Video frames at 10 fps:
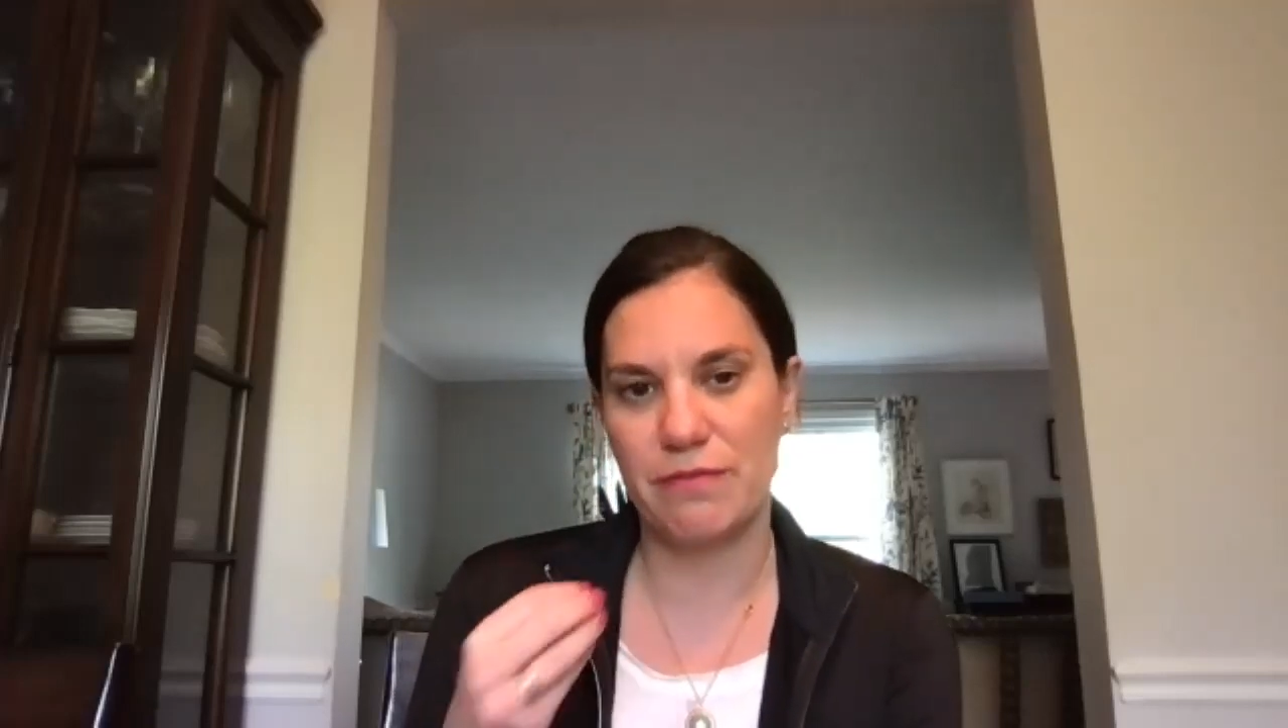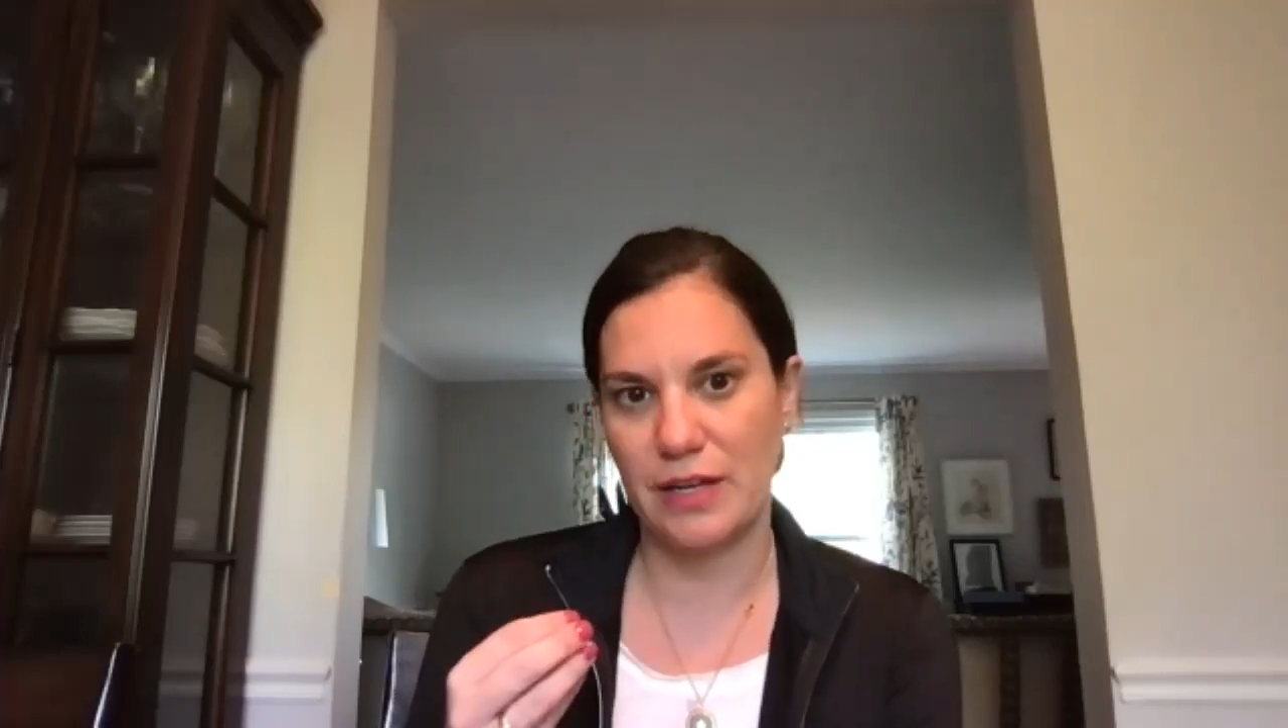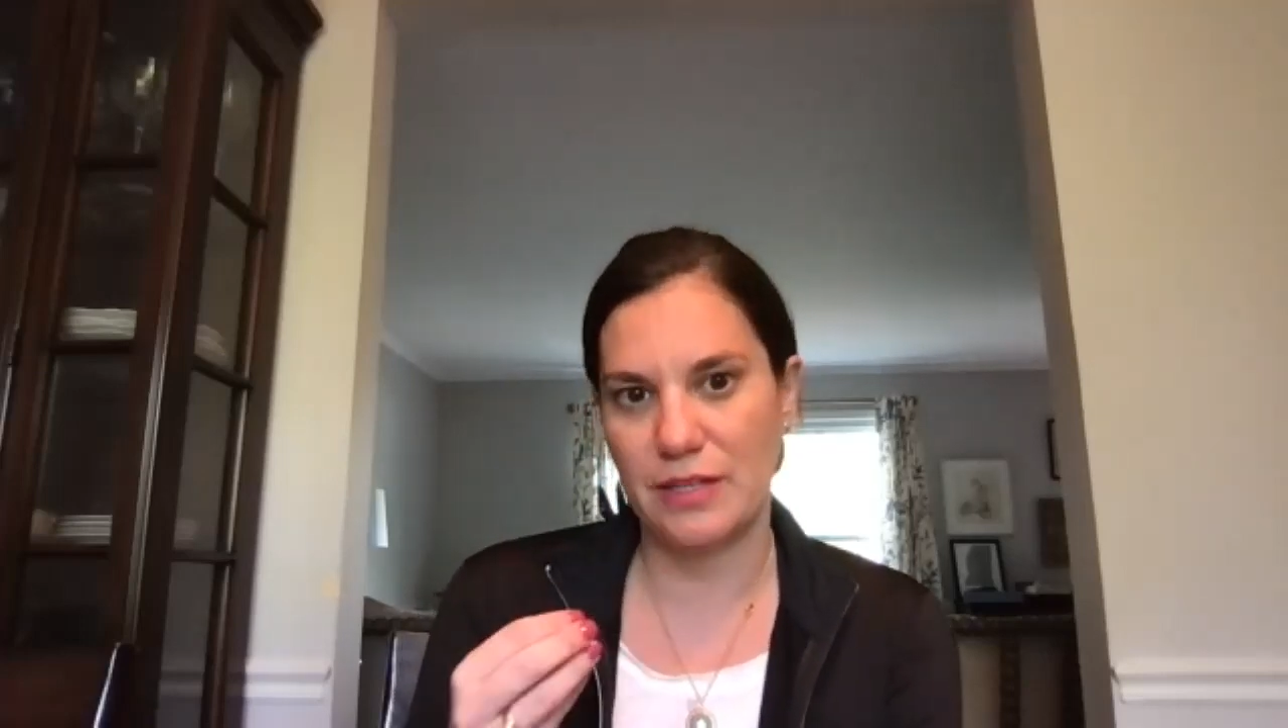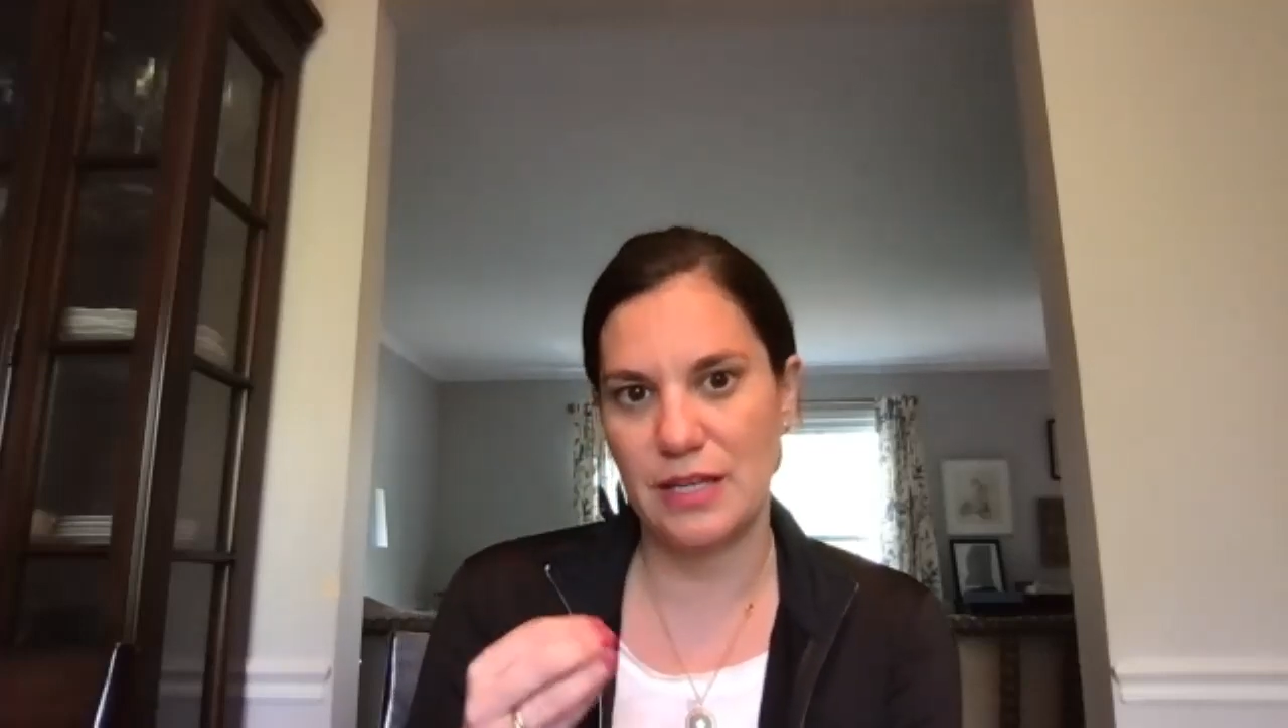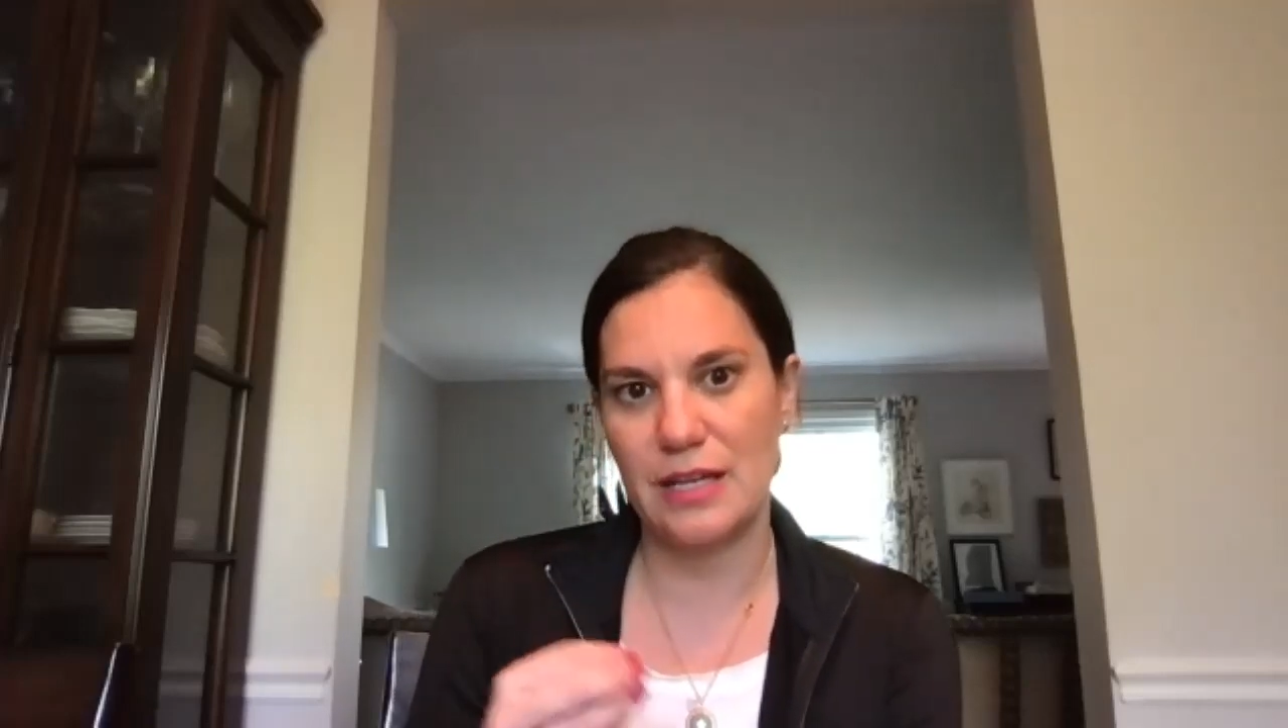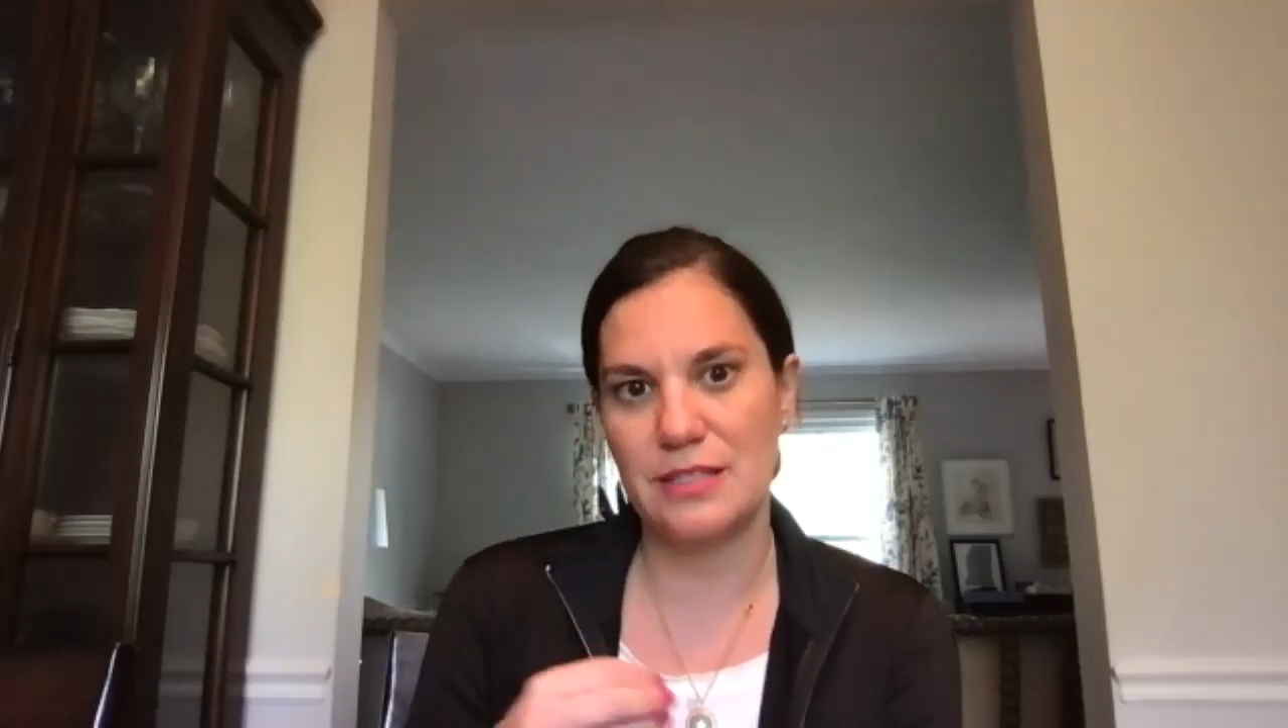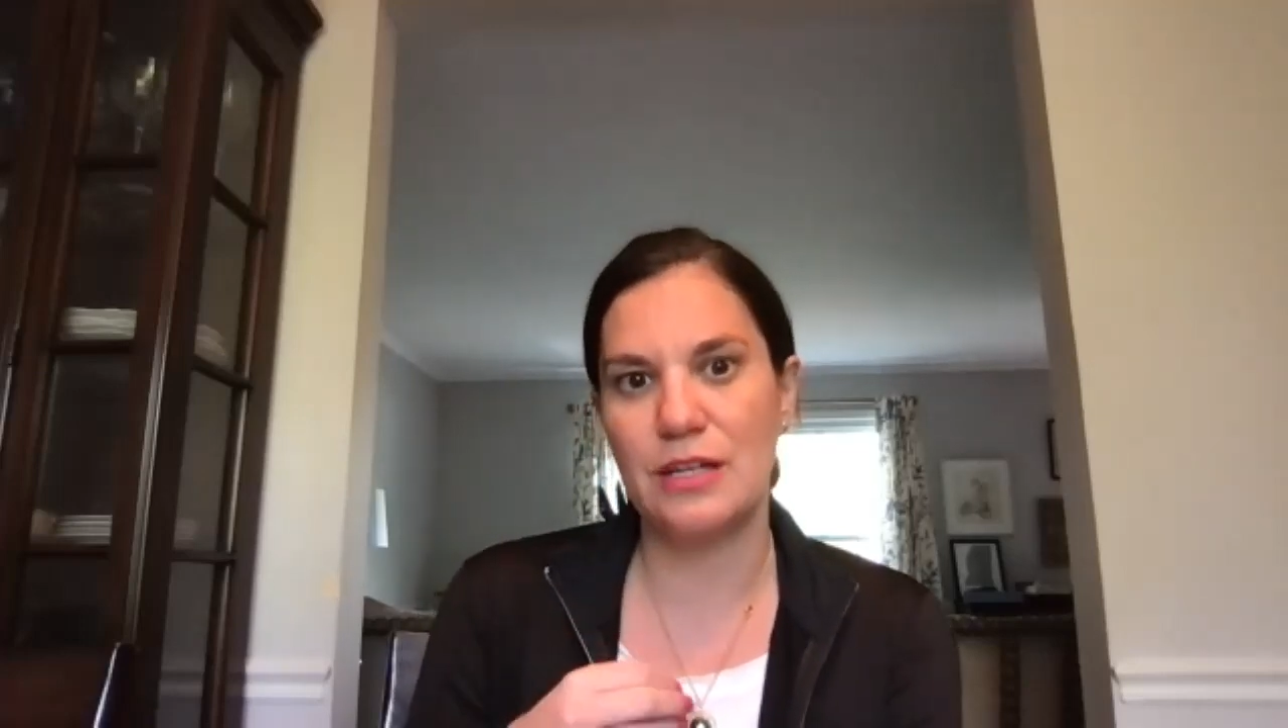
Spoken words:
effect size,